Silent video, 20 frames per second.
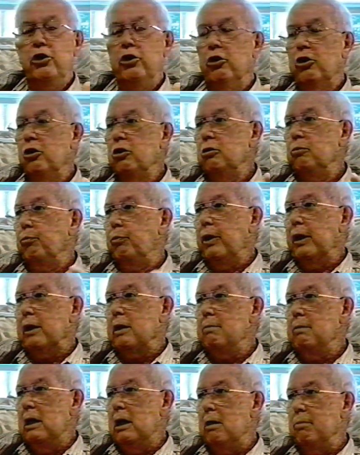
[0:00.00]
couldn't pick them
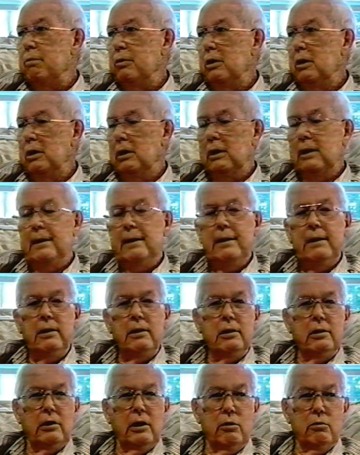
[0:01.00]
up.
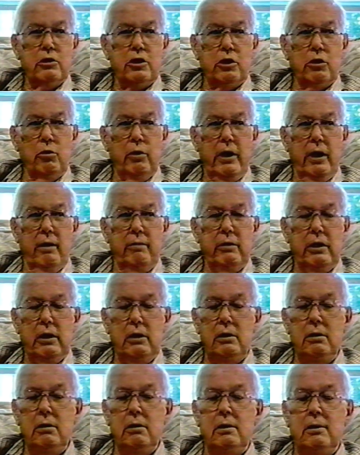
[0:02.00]
They were so heavy.
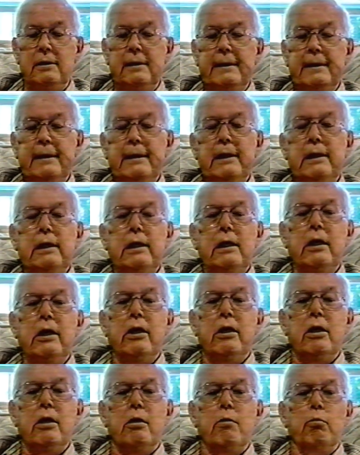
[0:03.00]

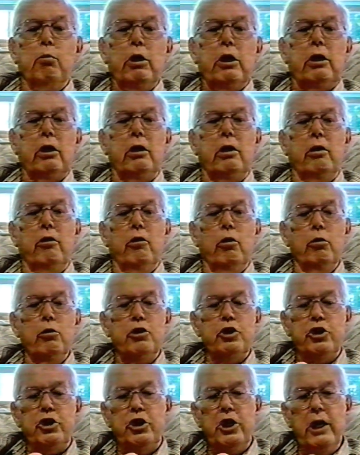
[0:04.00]
But those
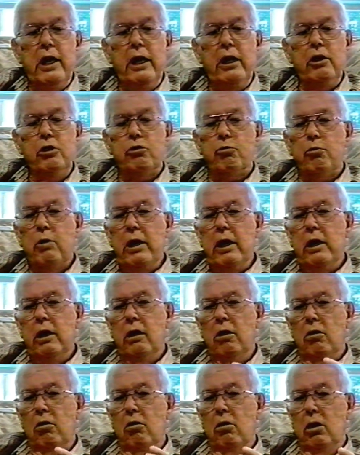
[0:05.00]
chains ran
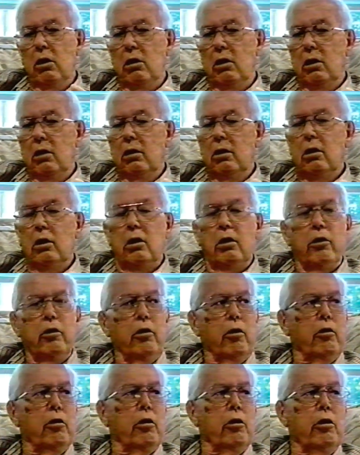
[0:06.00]
on,
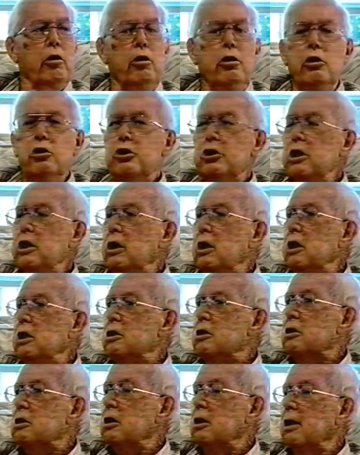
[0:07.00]
you see these
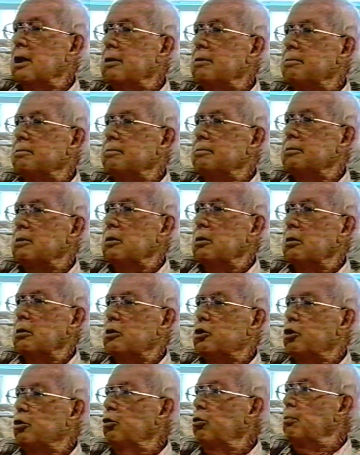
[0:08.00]

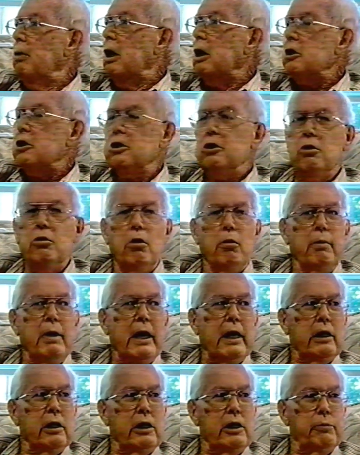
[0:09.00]
toolboxes on the back
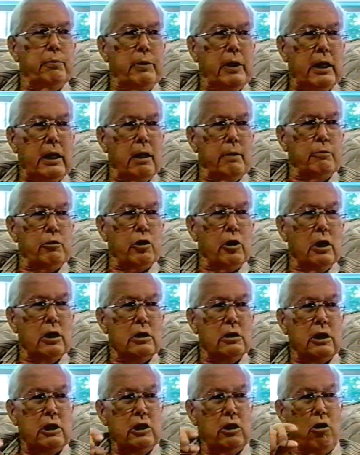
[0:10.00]
of these pickup trucks?
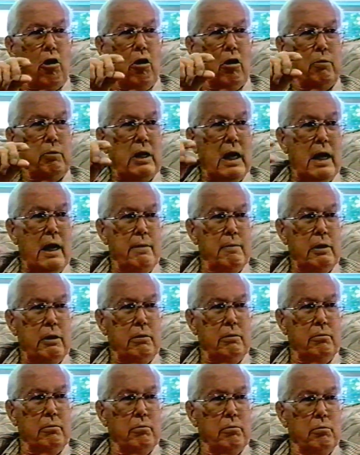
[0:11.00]
They call them diamond
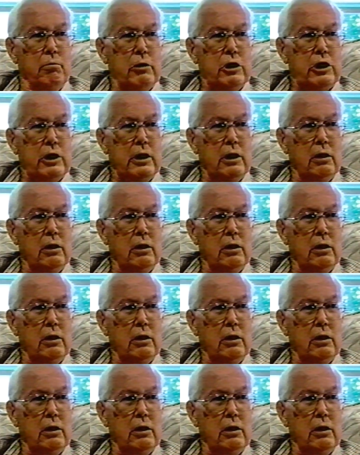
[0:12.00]
material.